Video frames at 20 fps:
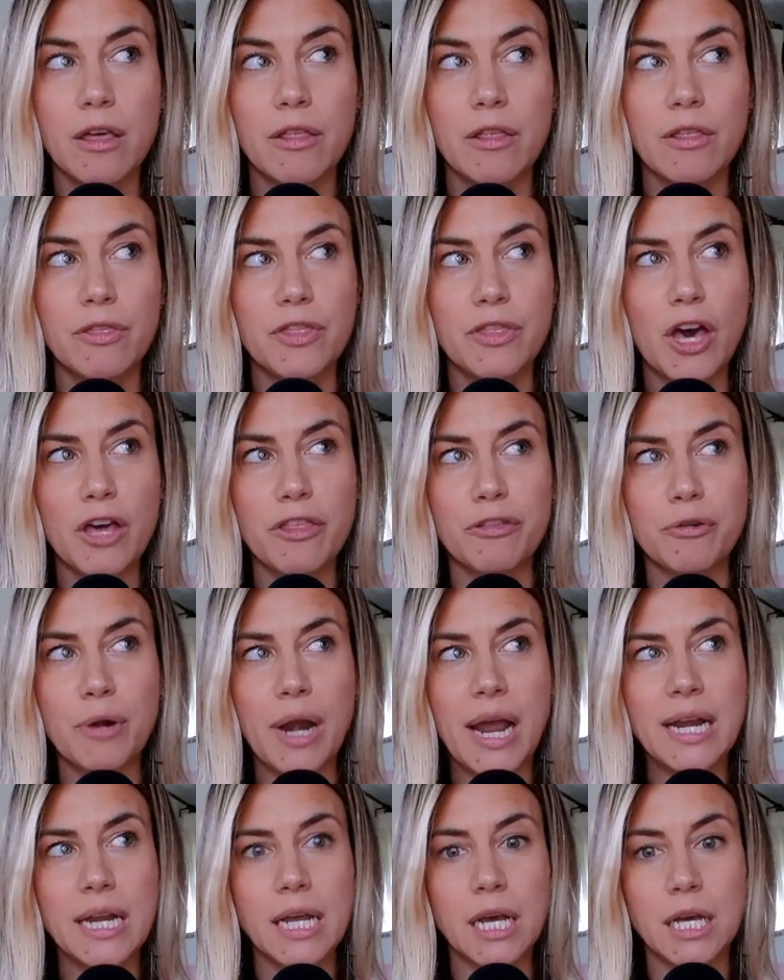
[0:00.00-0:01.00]
the
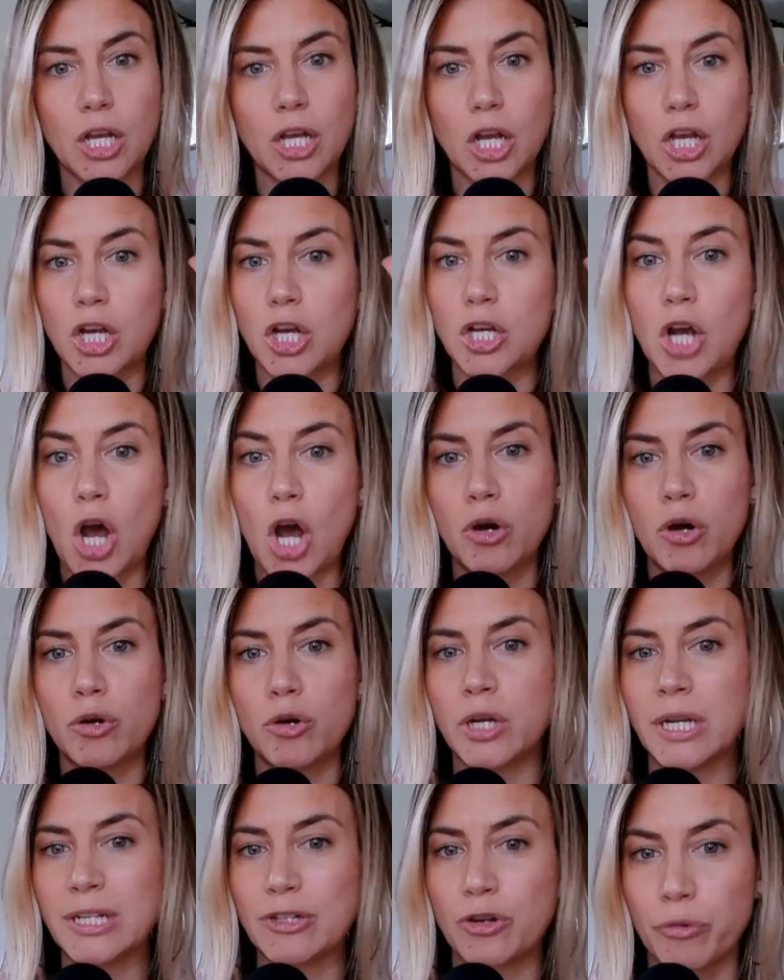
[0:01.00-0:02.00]
threat code
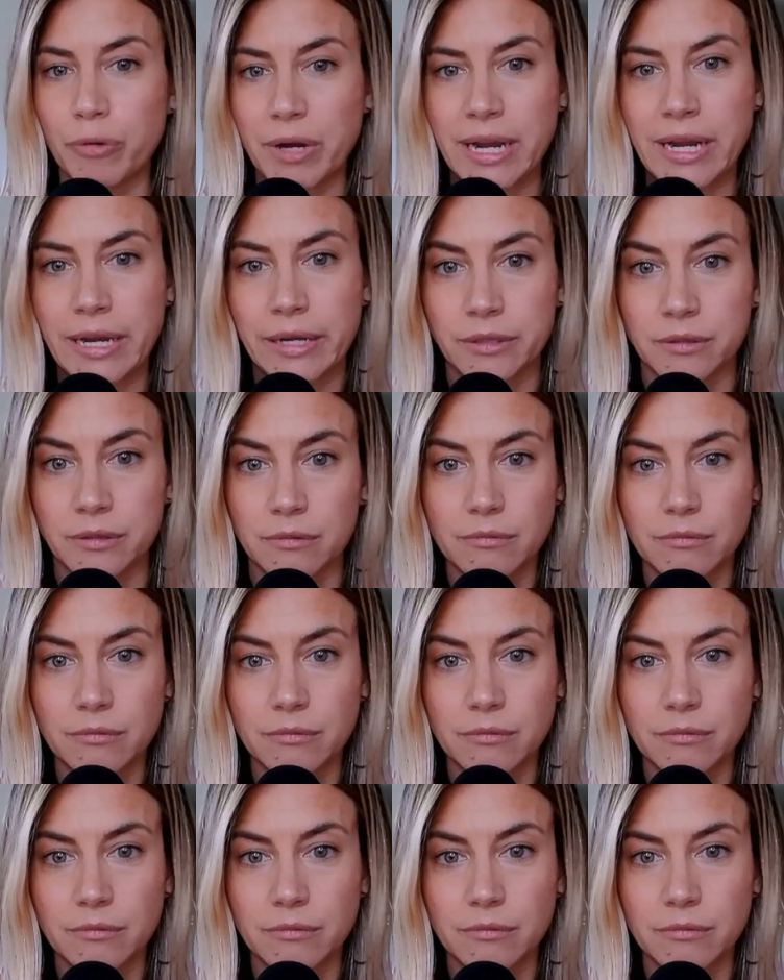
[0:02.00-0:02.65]
green.